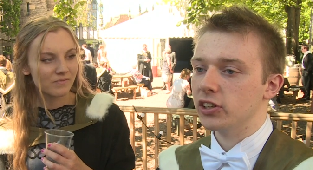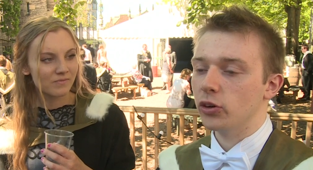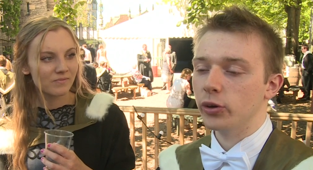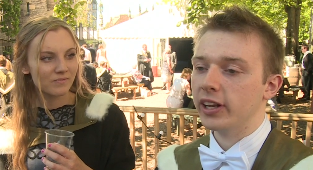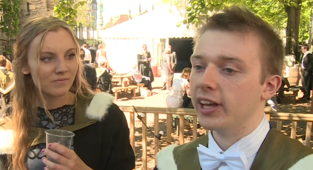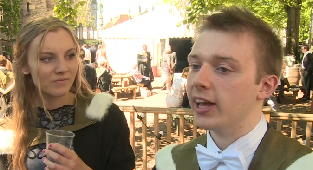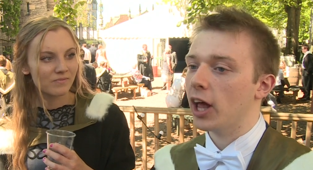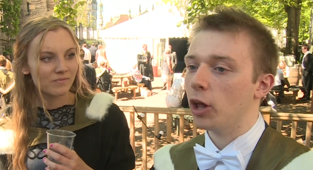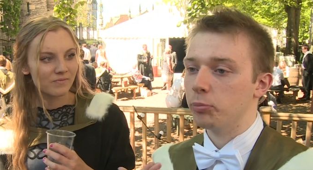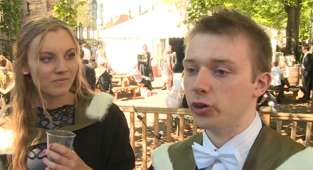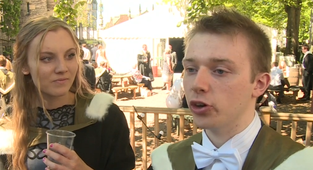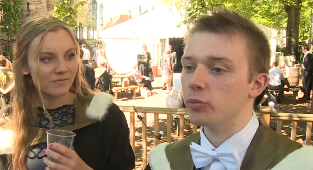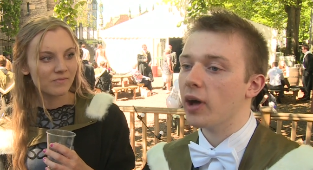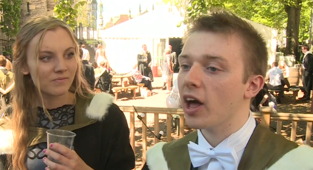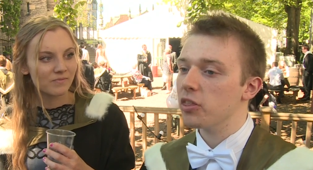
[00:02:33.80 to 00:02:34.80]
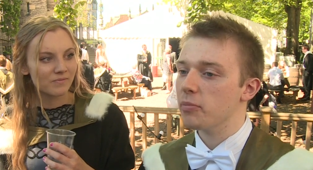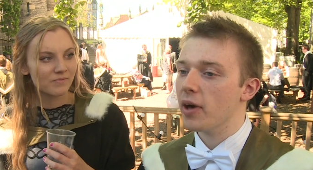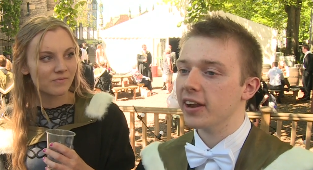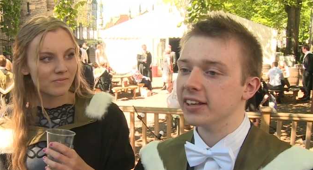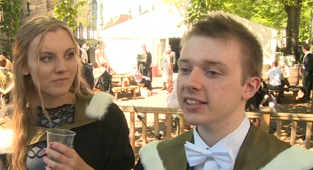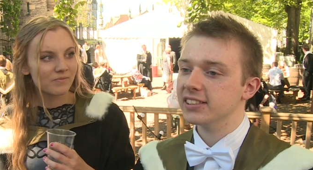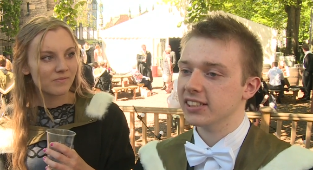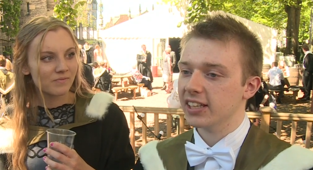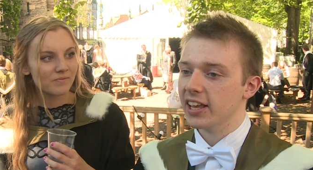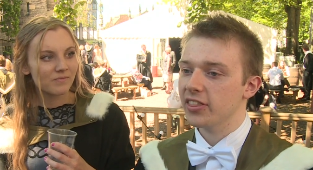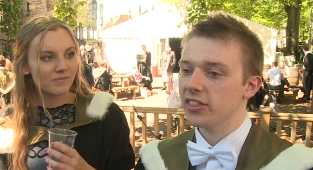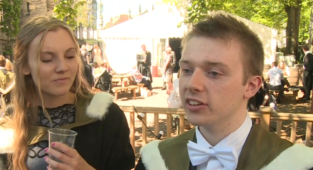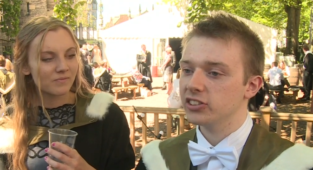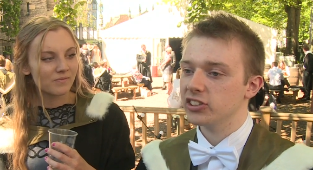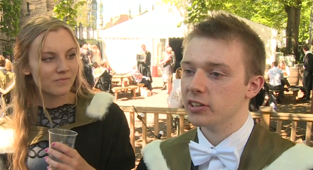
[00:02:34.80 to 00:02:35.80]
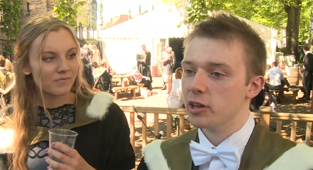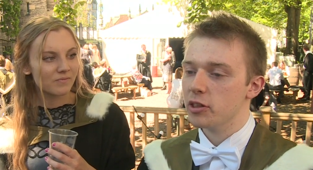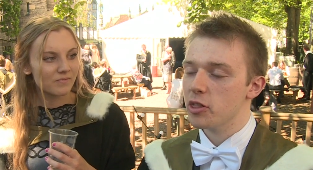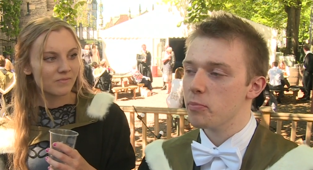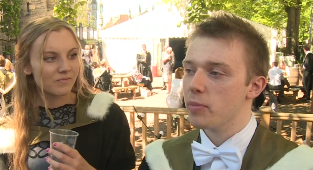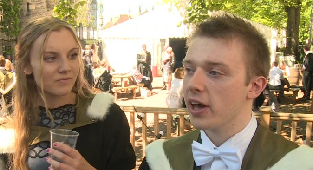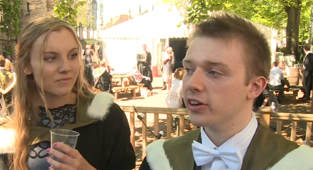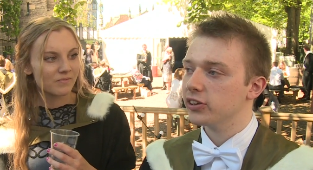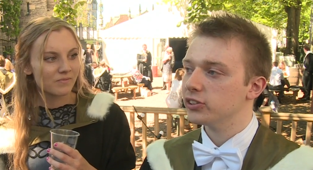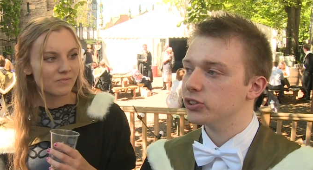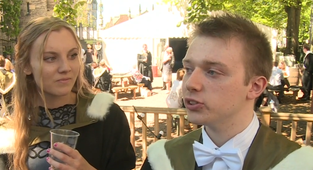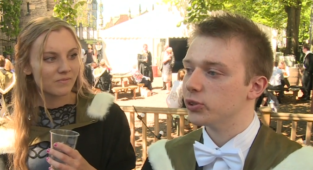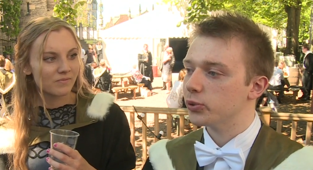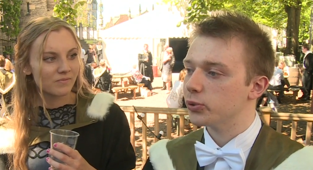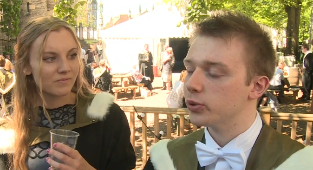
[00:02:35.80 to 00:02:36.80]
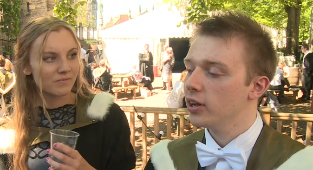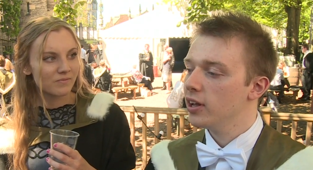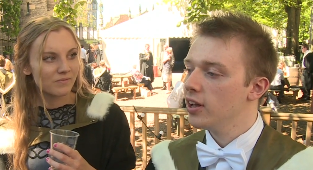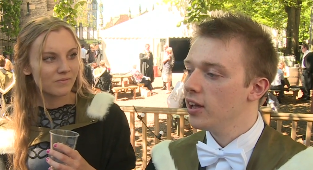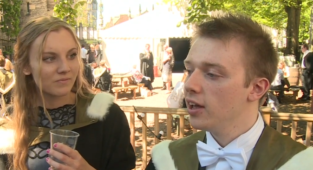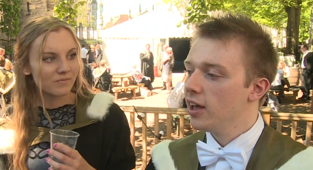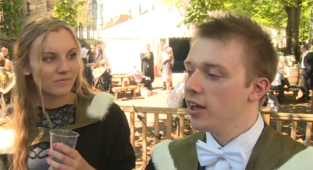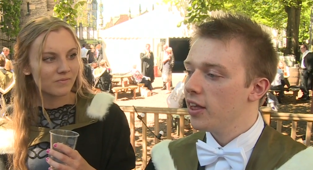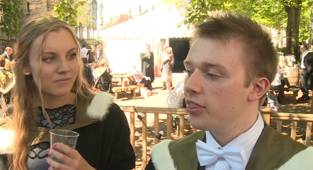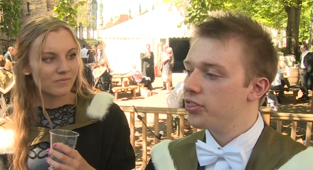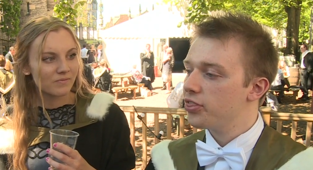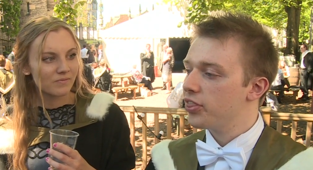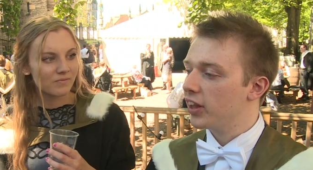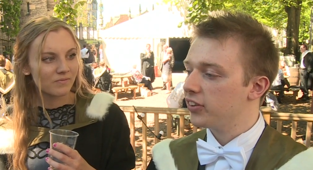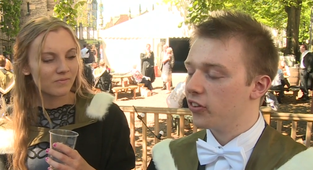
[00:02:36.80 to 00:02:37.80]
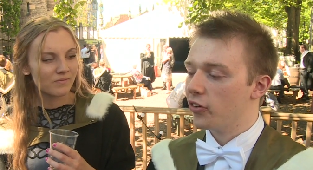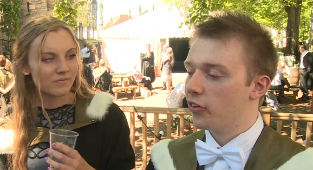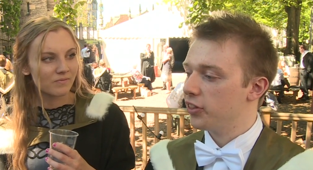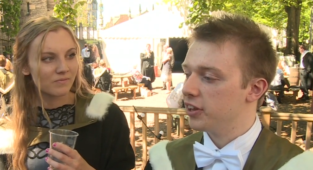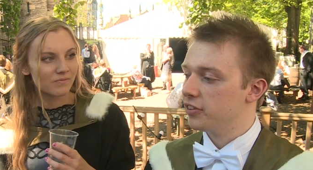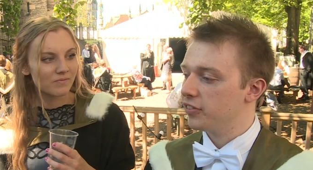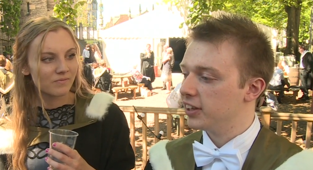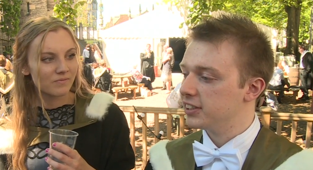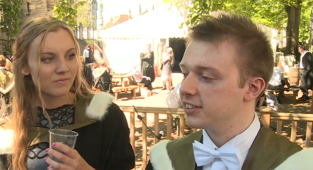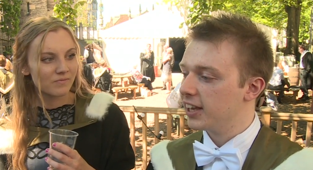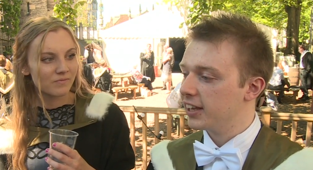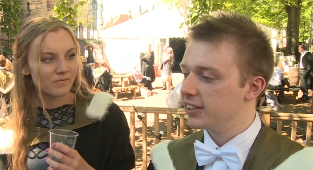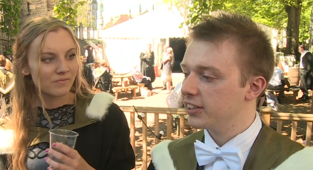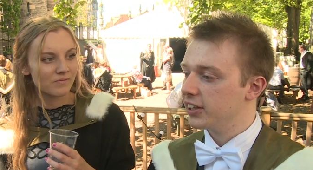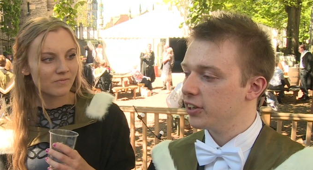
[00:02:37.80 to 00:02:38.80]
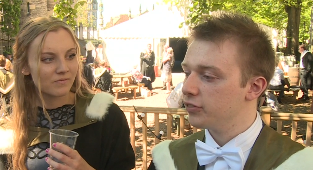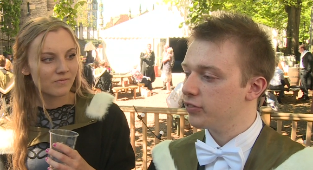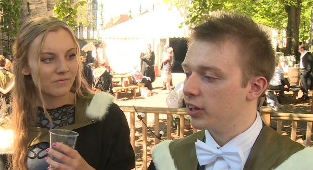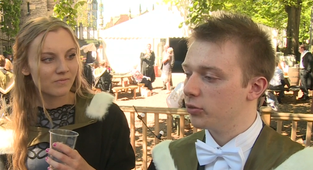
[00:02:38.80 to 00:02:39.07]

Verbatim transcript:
Speaker 1: can only help your mathematics in the in the better. So that's the, the advice I can give.